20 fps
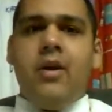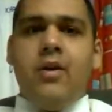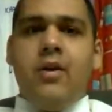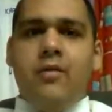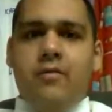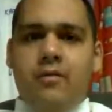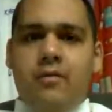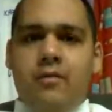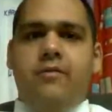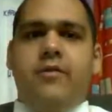for
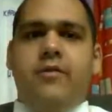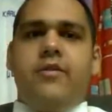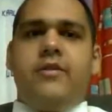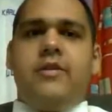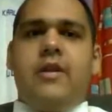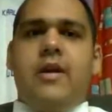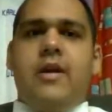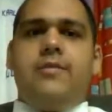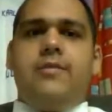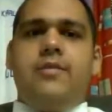the first
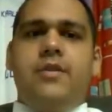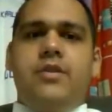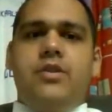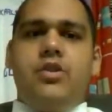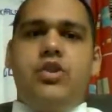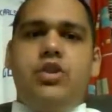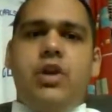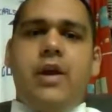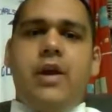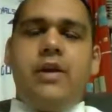time since
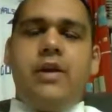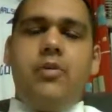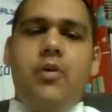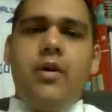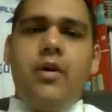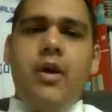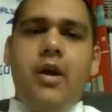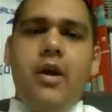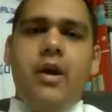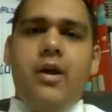January